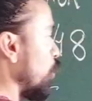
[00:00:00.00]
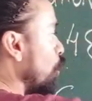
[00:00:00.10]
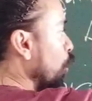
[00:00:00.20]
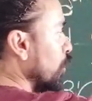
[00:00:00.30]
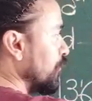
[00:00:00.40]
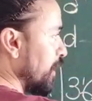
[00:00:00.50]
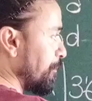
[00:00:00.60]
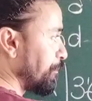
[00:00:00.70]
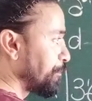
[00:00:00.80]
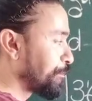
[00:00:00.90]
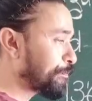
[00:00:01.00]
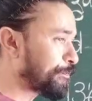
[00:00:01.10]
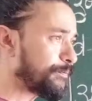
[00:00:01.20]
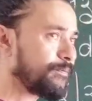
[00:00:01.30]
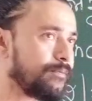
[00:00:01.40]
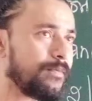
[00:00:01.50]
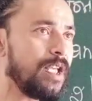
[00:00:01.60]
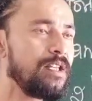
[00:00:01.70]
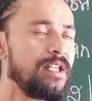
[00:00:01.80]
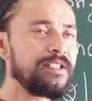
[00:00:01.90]
in all of them.
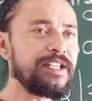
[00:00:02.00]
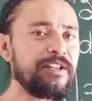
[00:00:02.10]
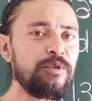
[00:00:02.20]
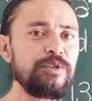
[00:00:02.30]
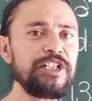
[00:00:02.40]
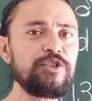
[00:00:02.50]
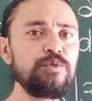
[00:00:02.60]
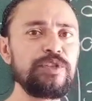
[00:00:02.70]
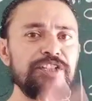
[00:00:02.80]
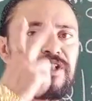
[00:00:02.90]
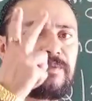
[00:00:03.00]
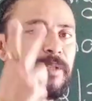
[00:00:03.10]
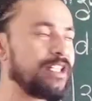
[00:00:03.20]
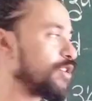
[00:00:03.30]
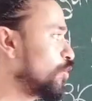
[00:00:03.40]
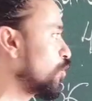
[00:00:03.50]
There are only 2 digits being